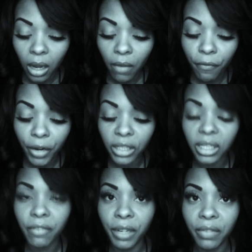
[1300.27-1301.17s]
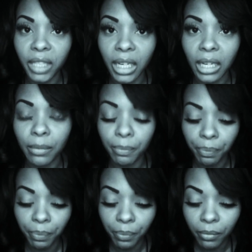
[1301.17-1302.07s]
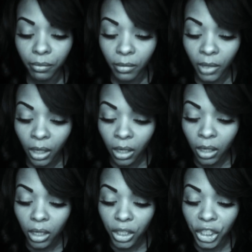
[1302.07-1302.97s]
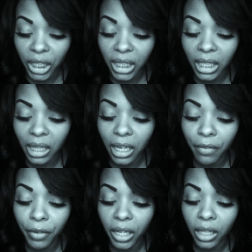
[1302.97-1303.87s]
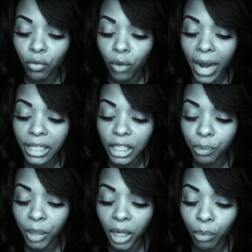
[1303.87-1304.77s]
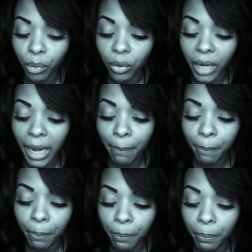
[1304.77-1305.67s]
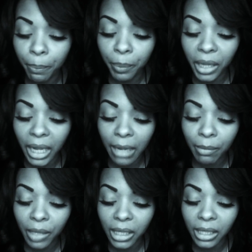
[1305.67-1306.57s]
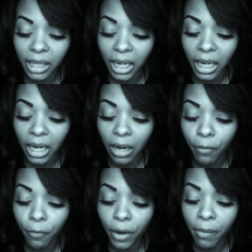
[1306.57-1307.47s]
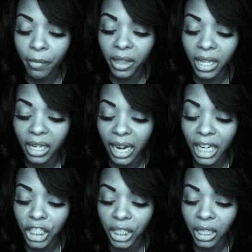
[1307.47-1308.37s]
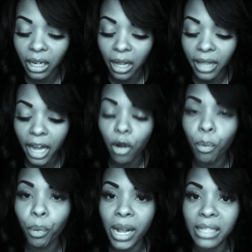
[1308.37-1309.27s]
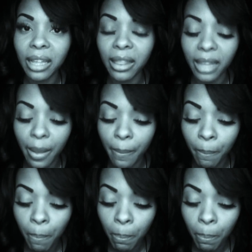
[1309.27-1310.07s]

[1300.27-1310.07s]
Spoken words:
Verse 15. She delivered the righteous people and blameless seed from the nation that oppressed them.